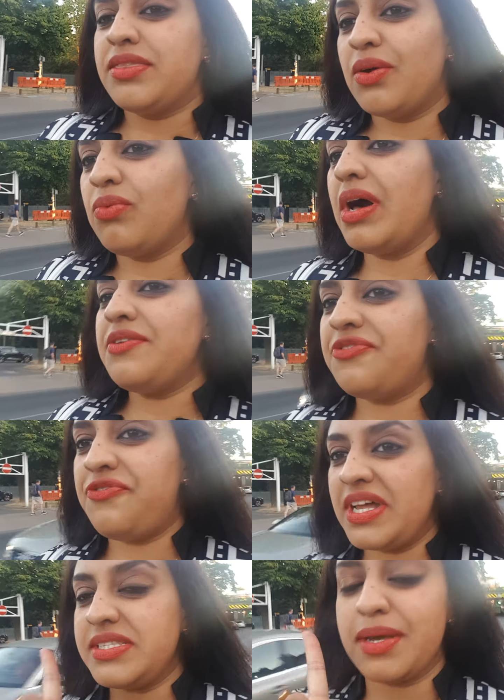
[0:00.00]
The one
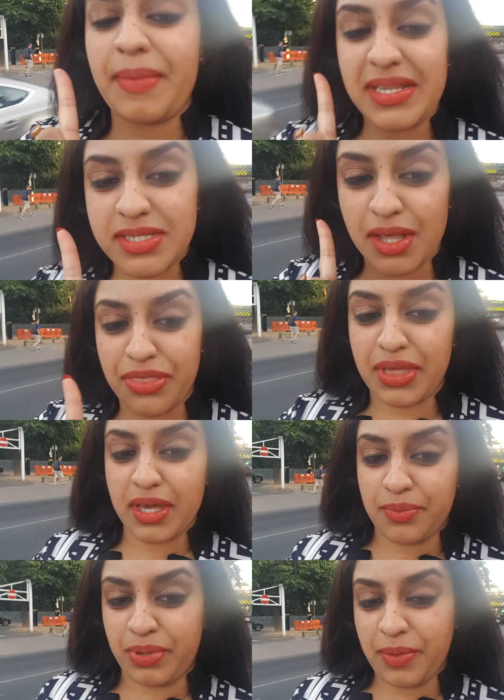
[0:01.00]
fundamental
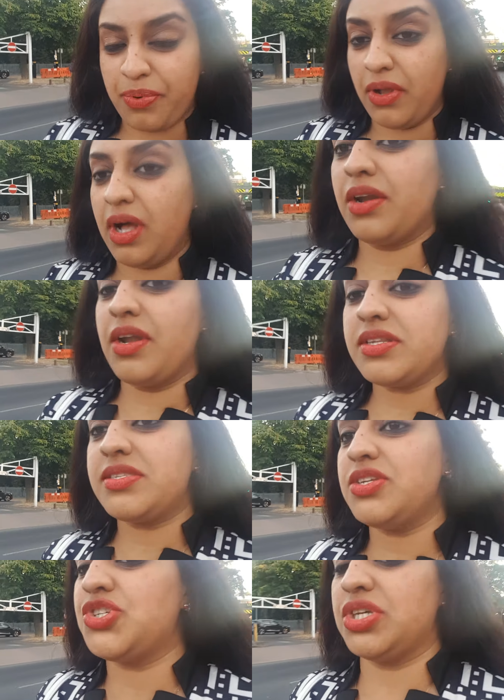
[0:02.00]
thing people are not
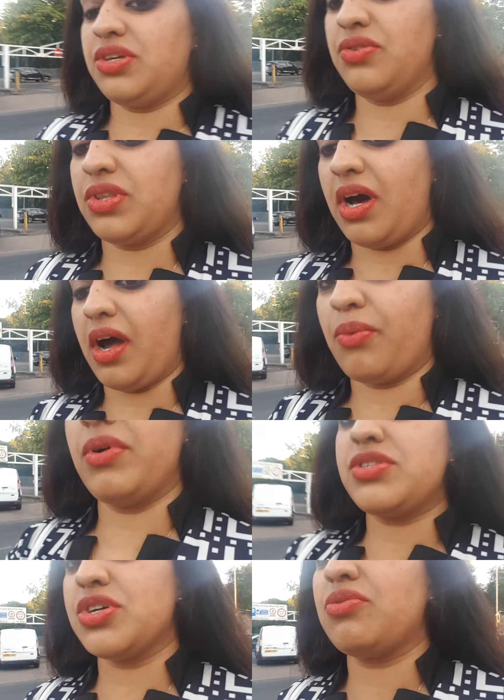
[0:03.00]
teaching you that I want to